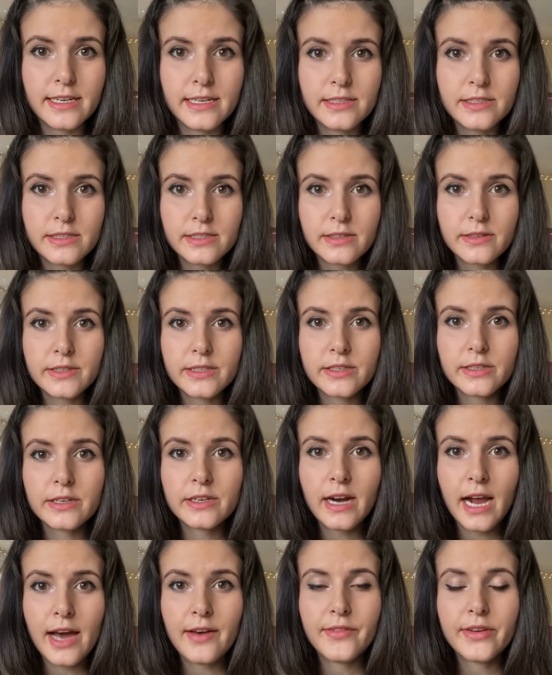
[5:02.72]
and so
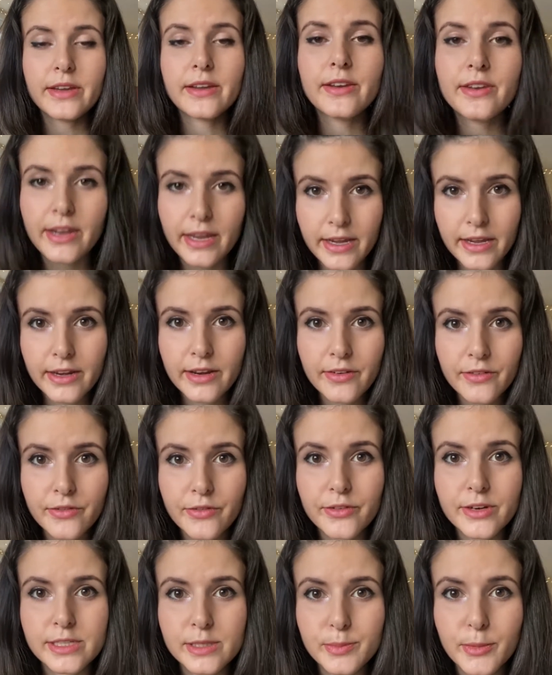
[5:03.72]
you're having a negative
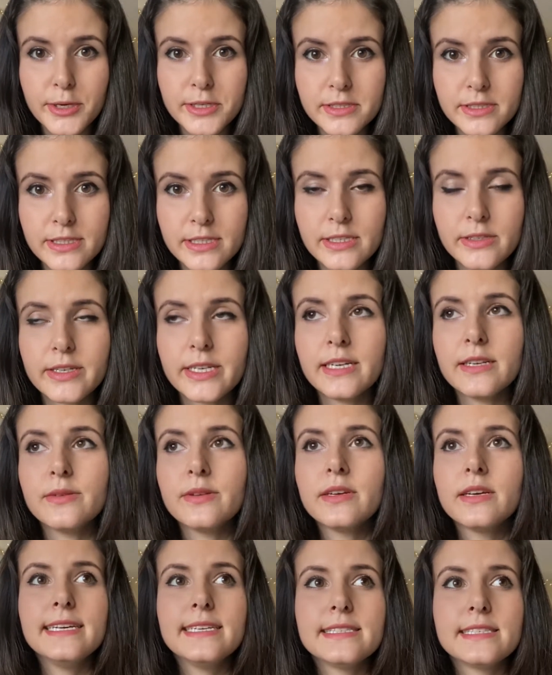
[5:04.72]
response to it.
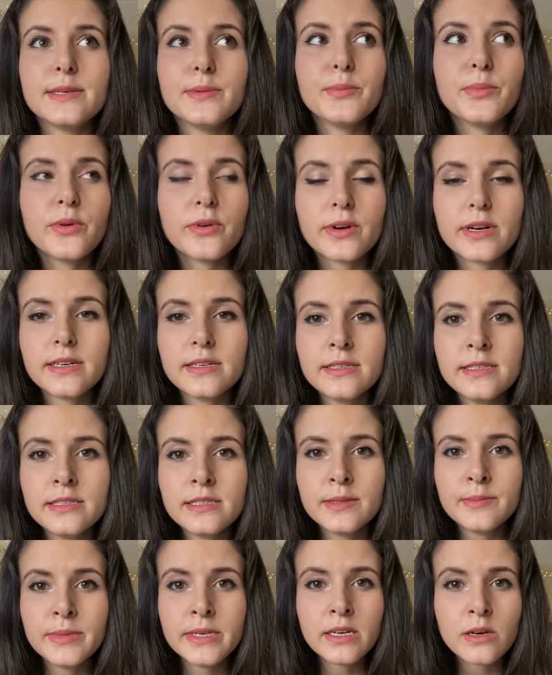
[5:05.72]
It's important
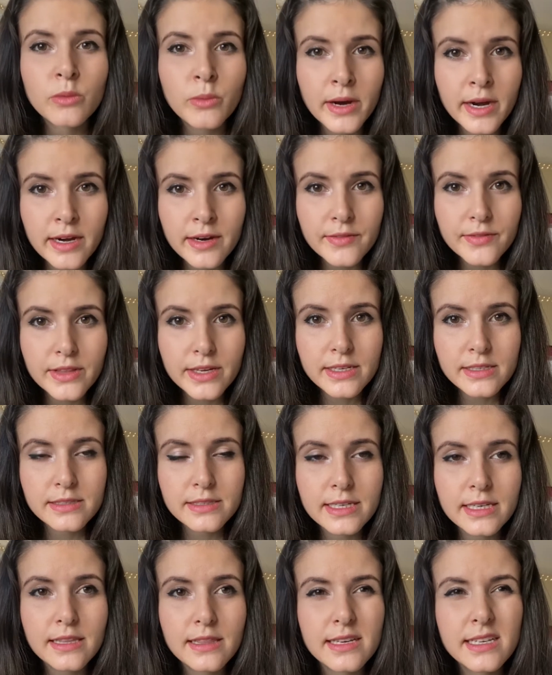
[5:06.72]
to be aware of things
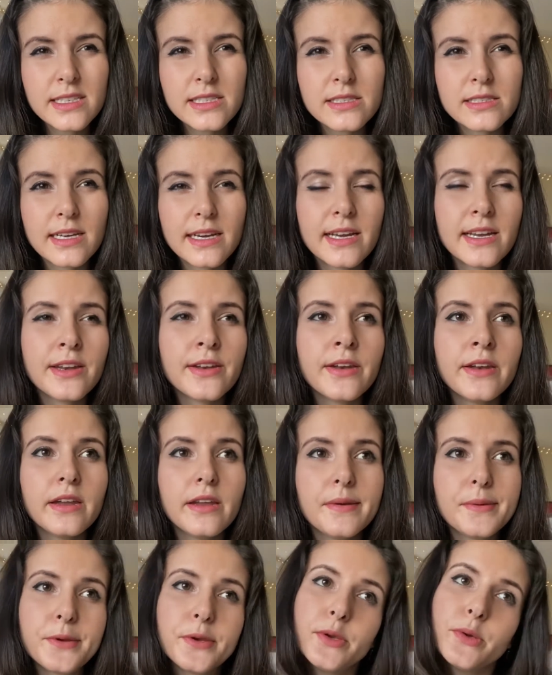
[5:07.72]
like this, and
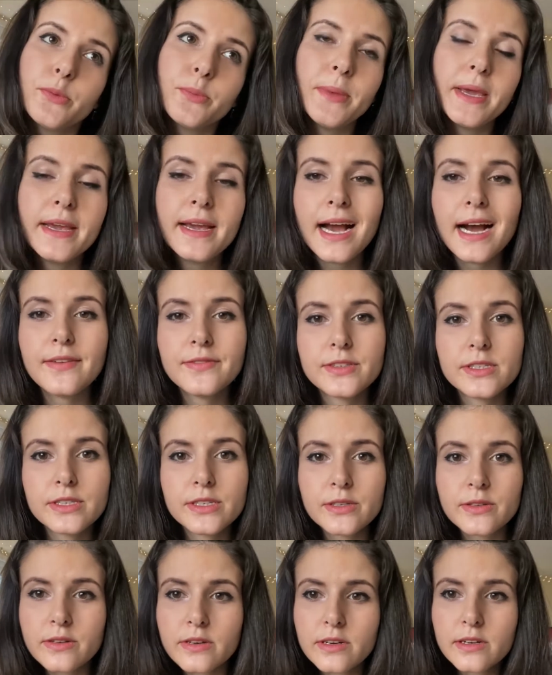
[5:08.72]
you may have
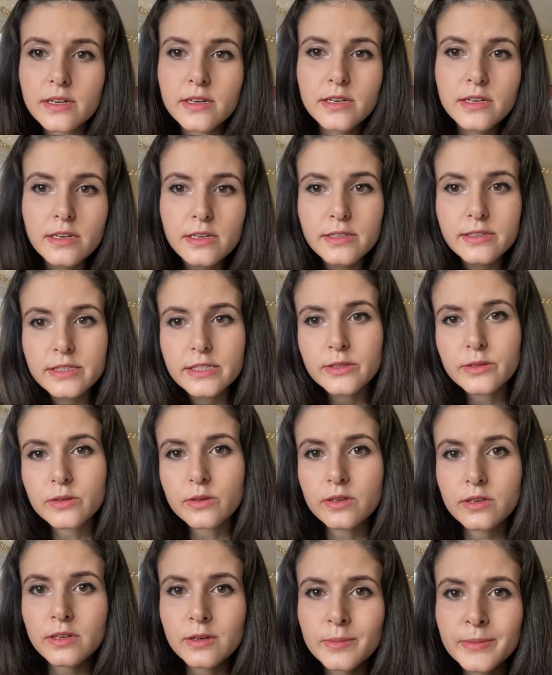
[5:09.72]
to do a
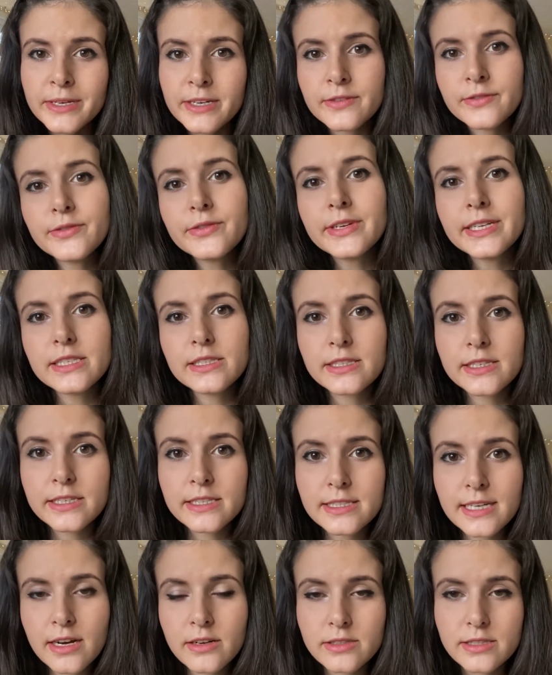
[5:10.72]
little bit of
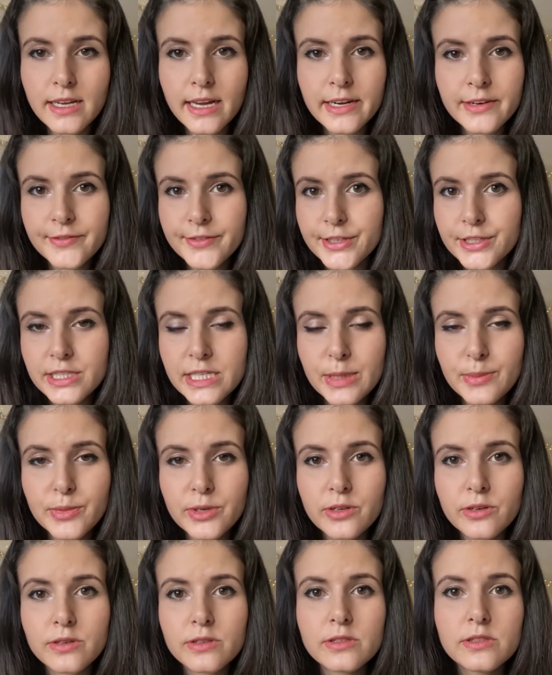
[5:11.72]
research outside of your
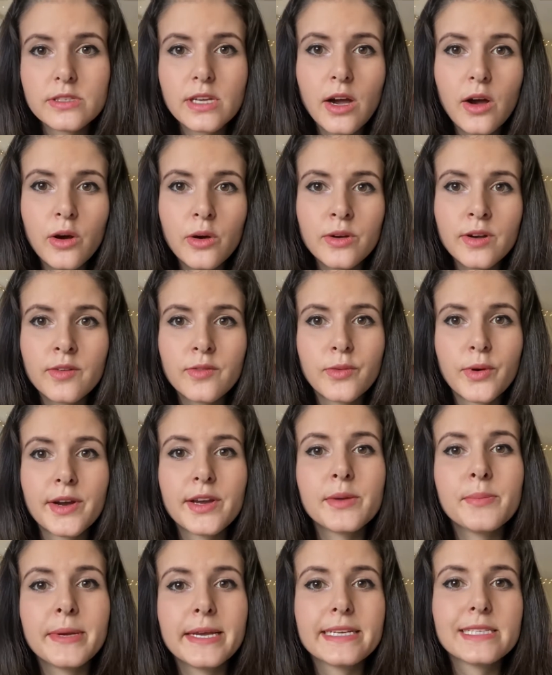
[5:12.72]
typical zone of where
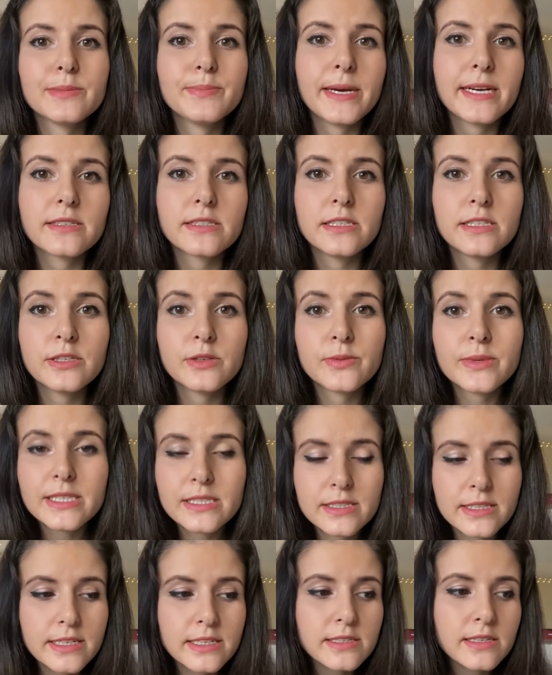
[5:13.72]
you may expect to do
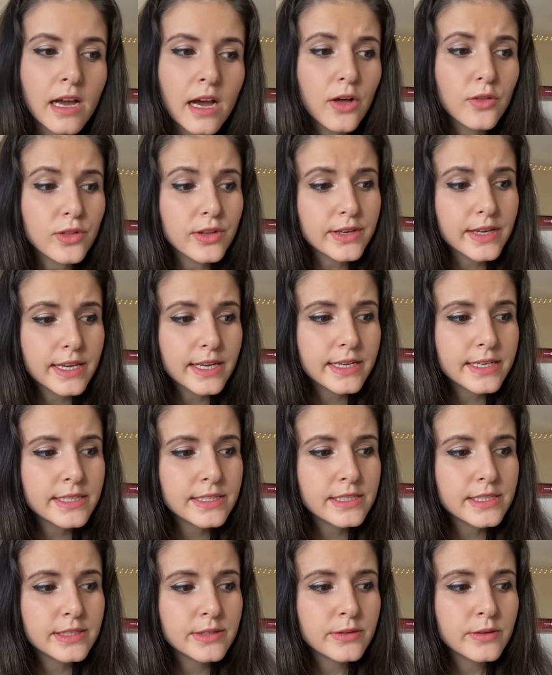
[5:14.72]
research. Looking
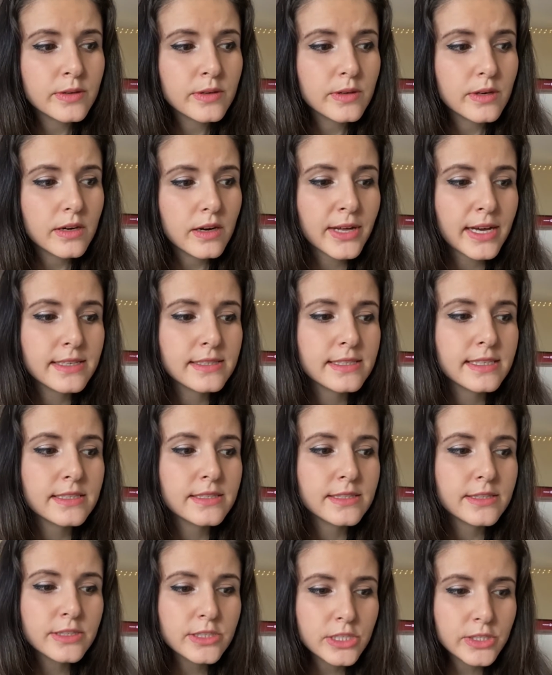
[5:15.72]
into plastic
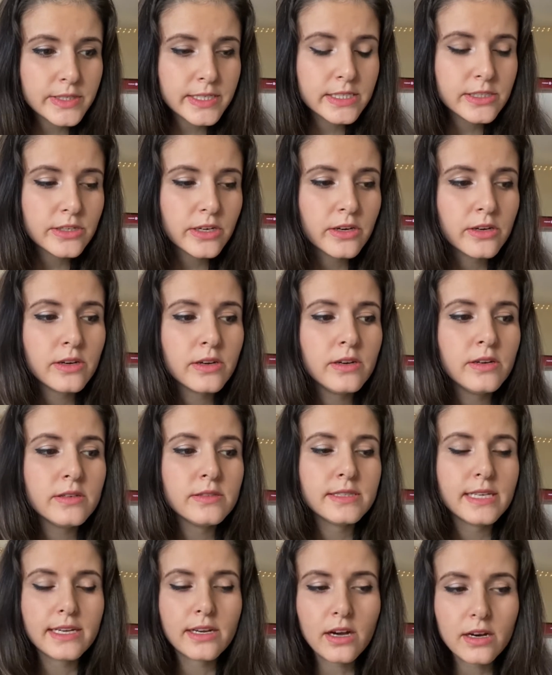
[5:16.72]
surgery journals,
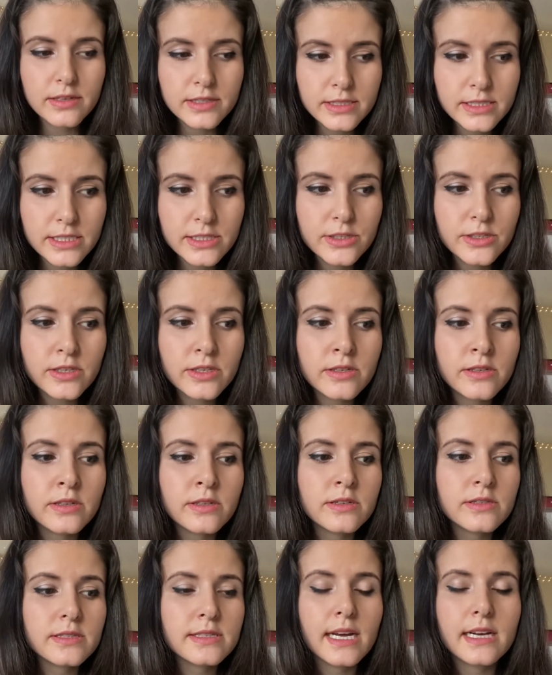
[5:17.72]
psychology
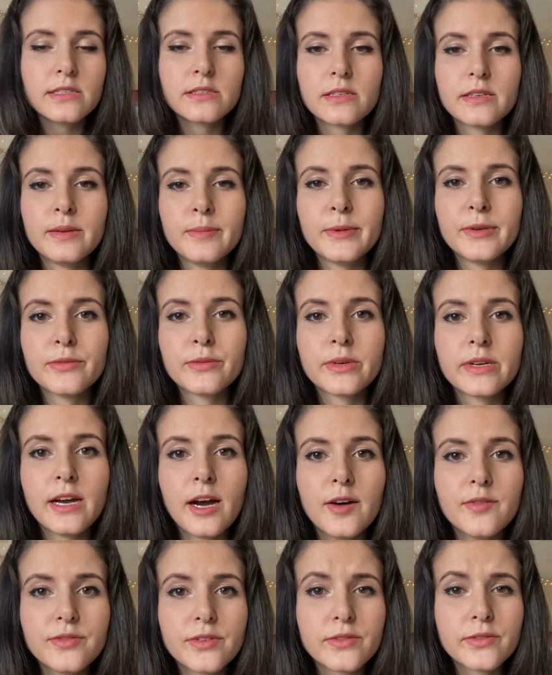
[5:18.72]
journals, that's going to be really
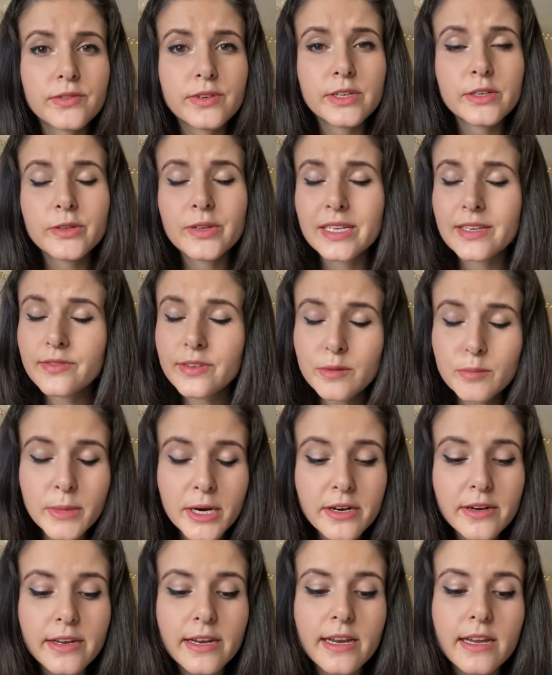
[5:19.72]
helpful for you, even
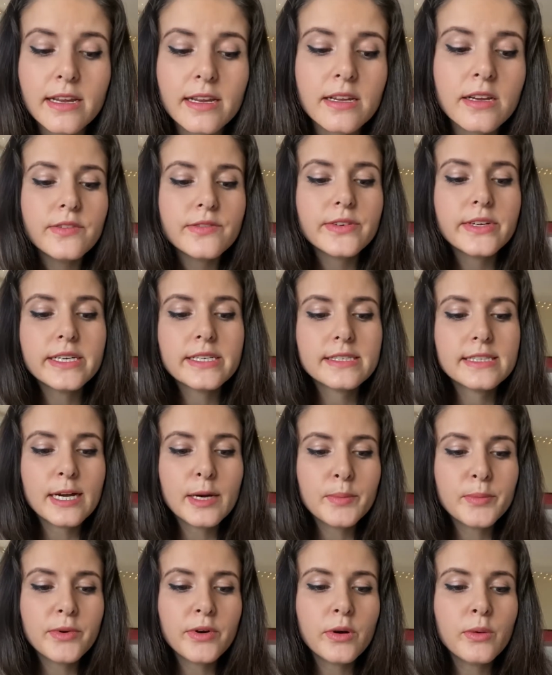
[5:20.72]
marketing. For
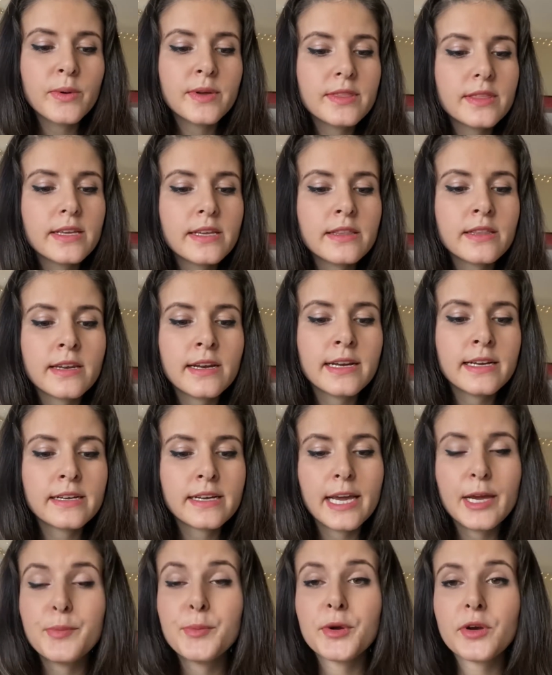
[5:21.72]
example, one thing that I
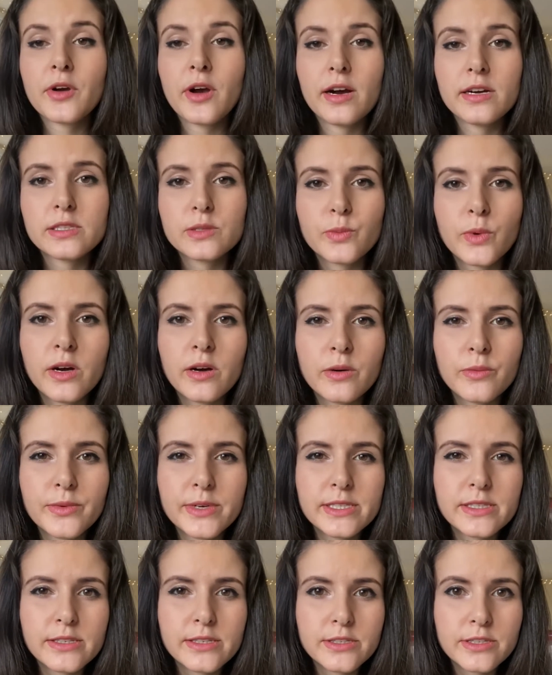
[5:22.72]
came across while
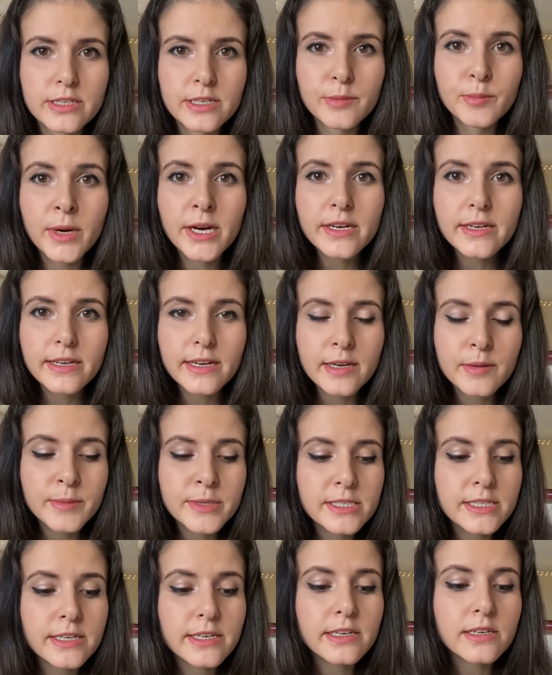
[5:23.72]
researching marketing
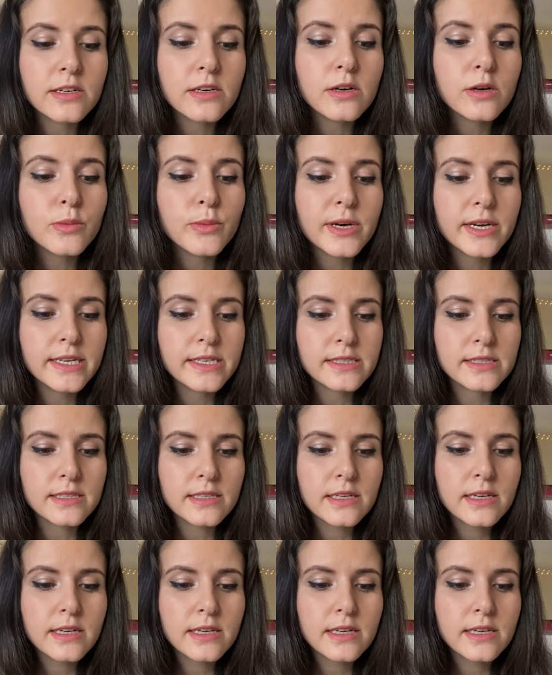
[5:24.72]
material was